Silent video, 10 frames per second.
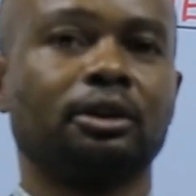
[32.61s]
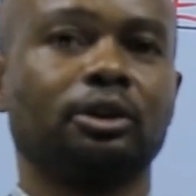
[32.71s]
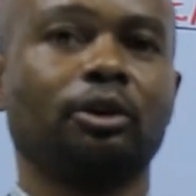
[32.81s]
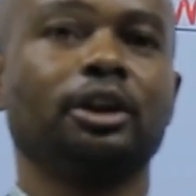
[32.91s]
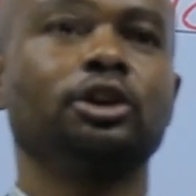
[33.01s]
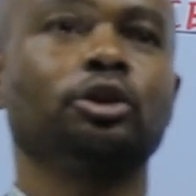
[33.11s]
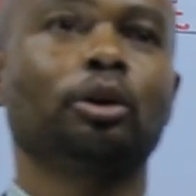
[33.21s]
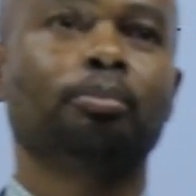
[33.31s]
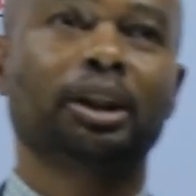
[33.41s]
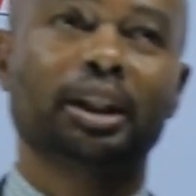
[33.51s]
So this
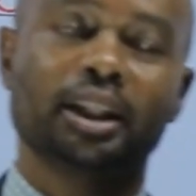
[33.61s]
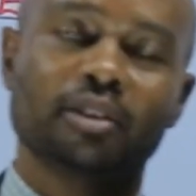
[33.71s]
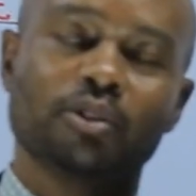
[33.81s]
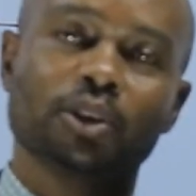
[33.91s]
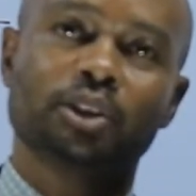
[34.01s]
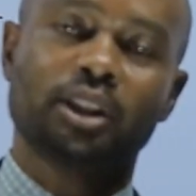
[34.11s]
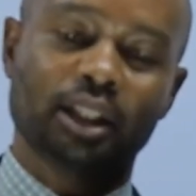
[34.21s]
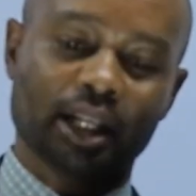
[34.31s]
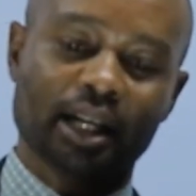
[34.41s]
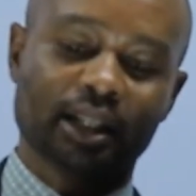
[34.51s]
topic enables the
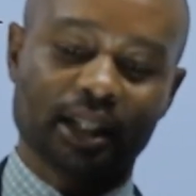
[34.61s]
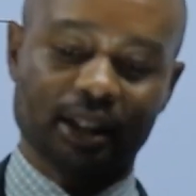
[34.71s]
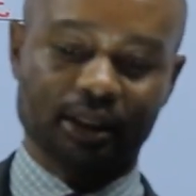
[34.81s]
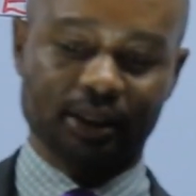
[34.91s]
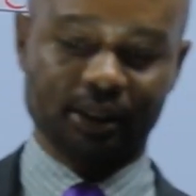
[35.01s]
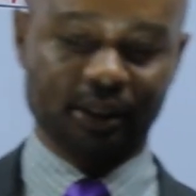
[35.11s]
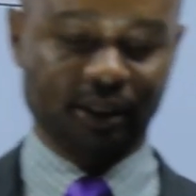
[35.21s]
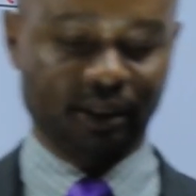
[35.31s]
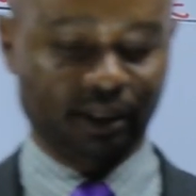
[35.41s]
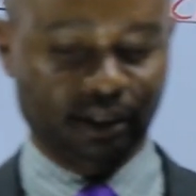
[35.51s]
learner
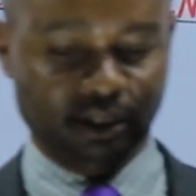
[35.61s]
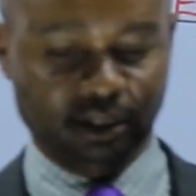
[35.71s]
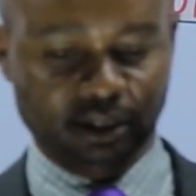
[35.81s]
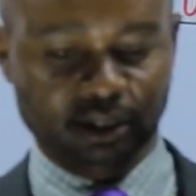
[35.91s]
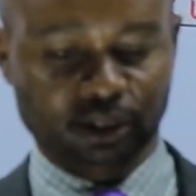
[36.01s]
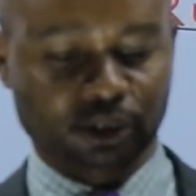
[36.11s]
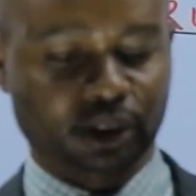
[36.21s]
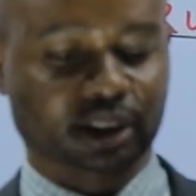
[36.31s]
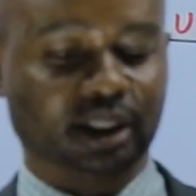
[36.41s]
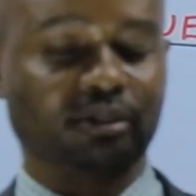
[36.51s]
to
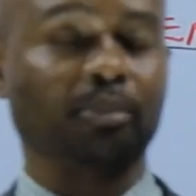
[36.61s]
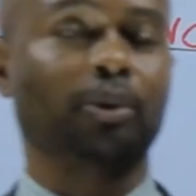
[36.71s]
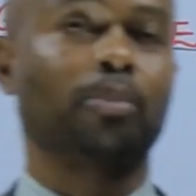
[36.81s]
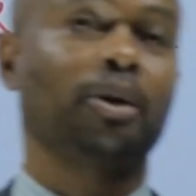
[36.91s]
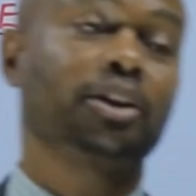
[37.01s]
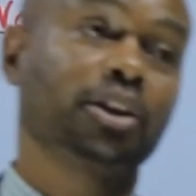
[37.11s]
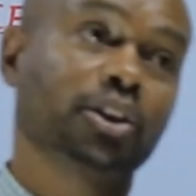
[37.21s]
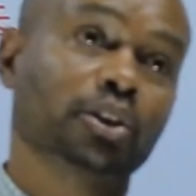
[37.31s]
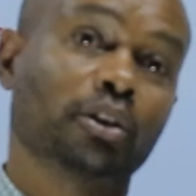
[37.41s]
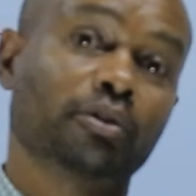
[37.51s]
discover
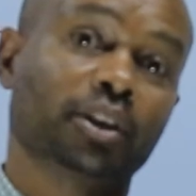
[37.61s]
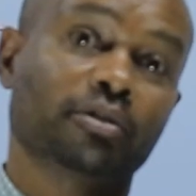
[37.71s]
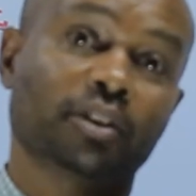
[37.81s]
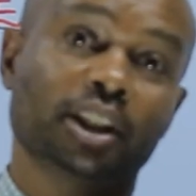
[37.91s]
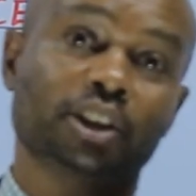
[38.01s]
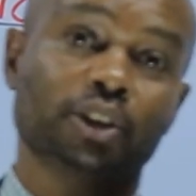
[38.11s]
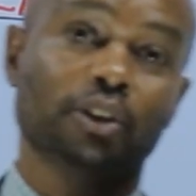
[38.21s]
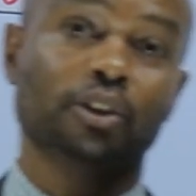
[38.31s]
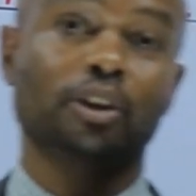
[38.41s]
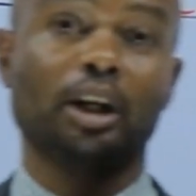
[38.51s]
properties of
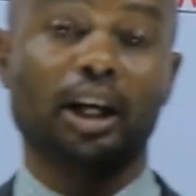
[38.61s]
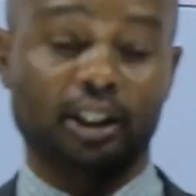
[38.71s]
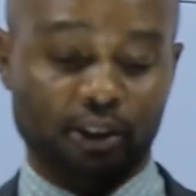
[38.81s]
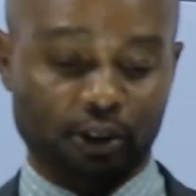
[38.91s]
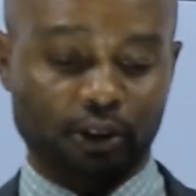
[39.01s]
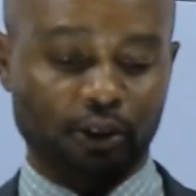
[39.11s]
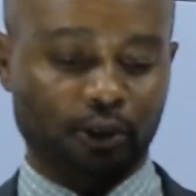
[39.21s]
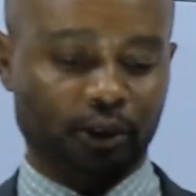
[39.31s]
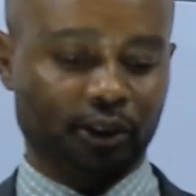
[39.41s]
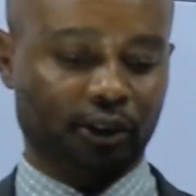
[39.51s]
reflection and
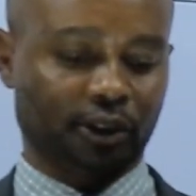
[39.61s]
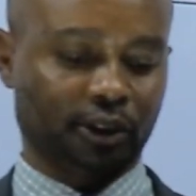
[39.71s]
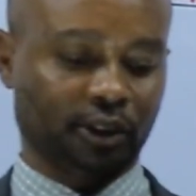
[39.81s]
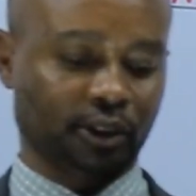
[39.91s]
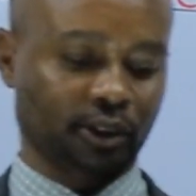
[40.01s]
congruence.